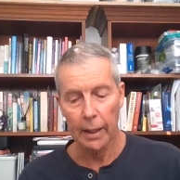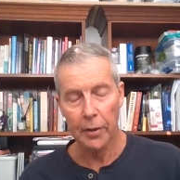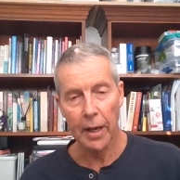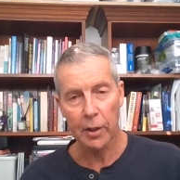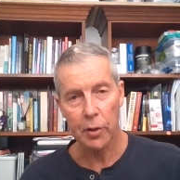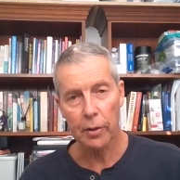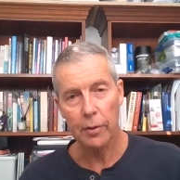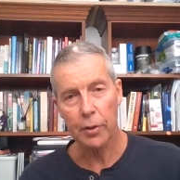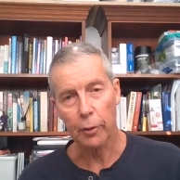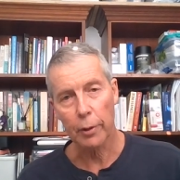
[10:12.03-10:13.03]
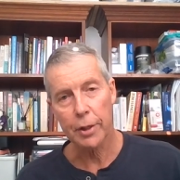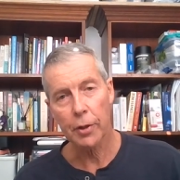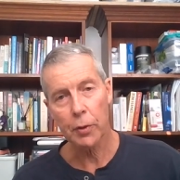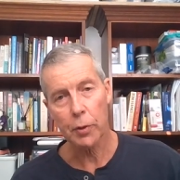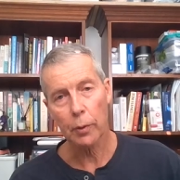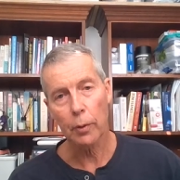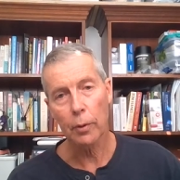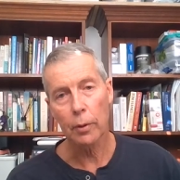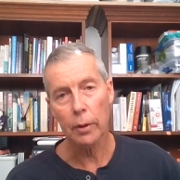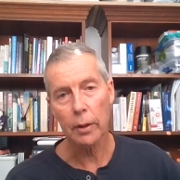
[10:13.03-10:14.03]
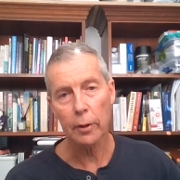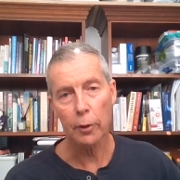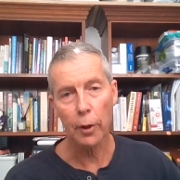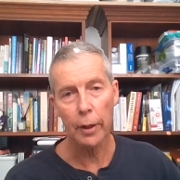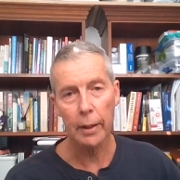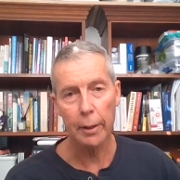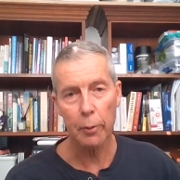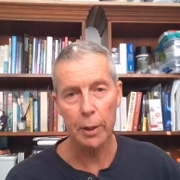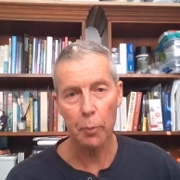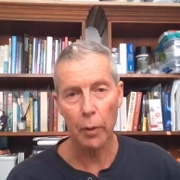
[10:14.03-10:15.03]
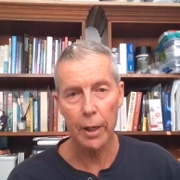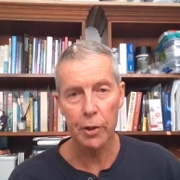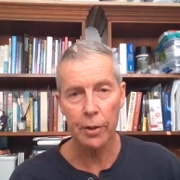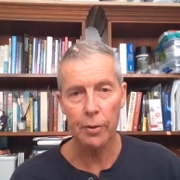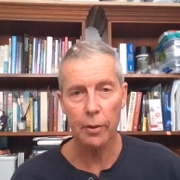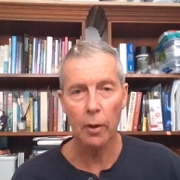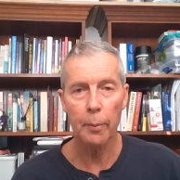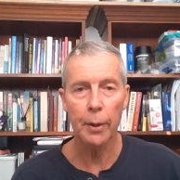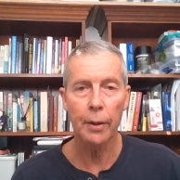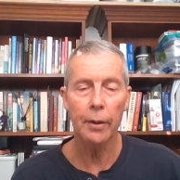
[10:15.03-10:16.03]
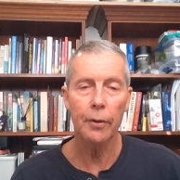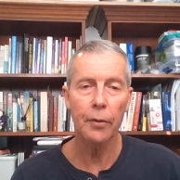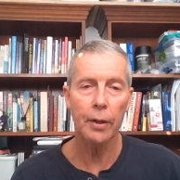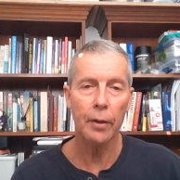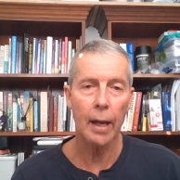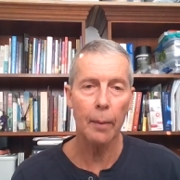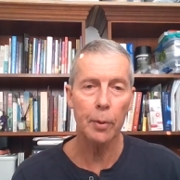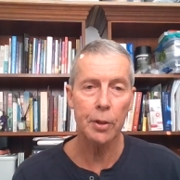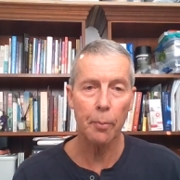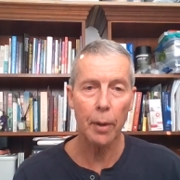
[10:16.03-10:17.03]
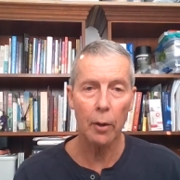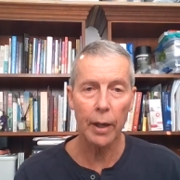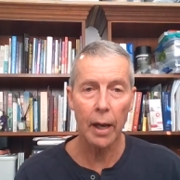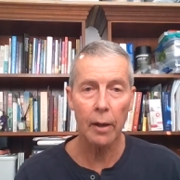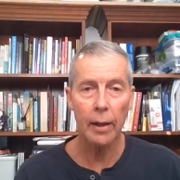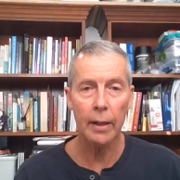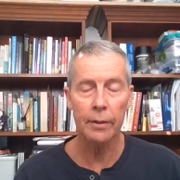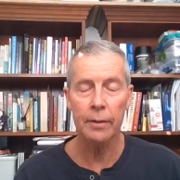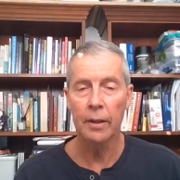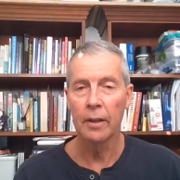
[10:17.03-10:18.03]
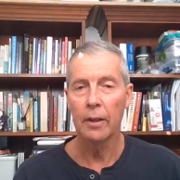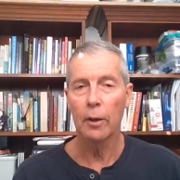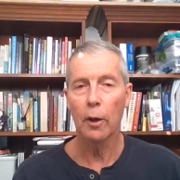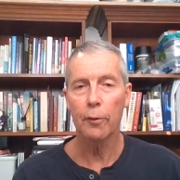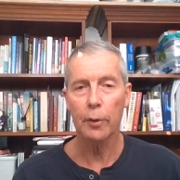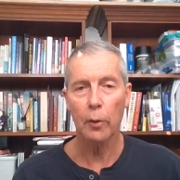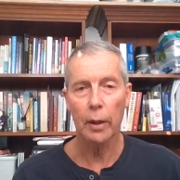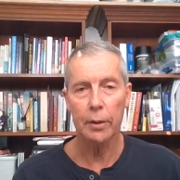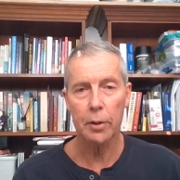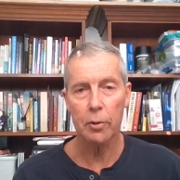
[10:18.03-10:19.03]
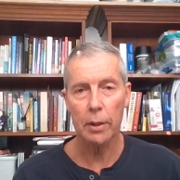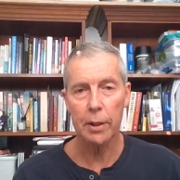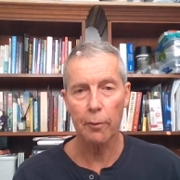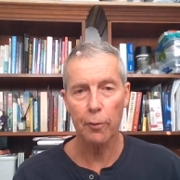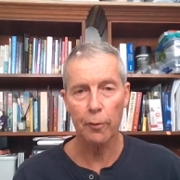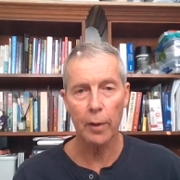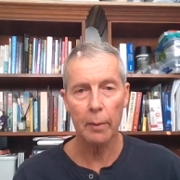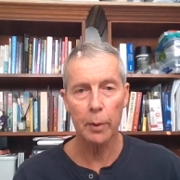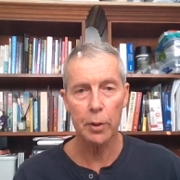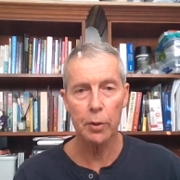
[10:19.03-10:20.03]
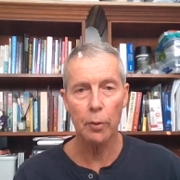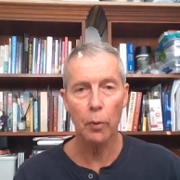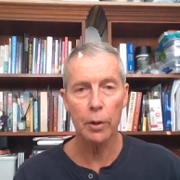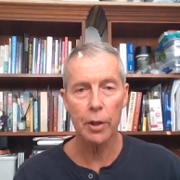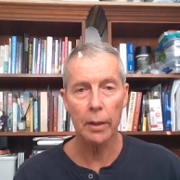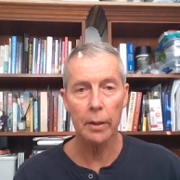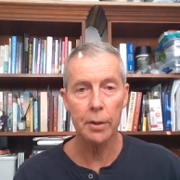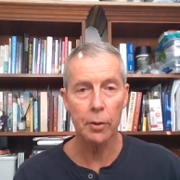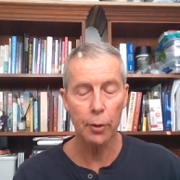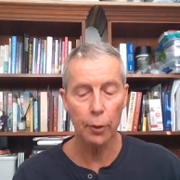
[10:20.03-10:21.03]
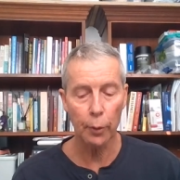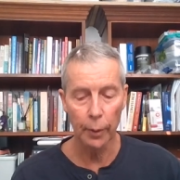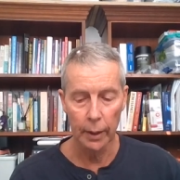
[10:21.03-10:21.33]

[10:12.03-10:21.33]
Next, secretions or gurgly respirations, a common thing that happens in pal care and often quite distressing for families to watch and listen to.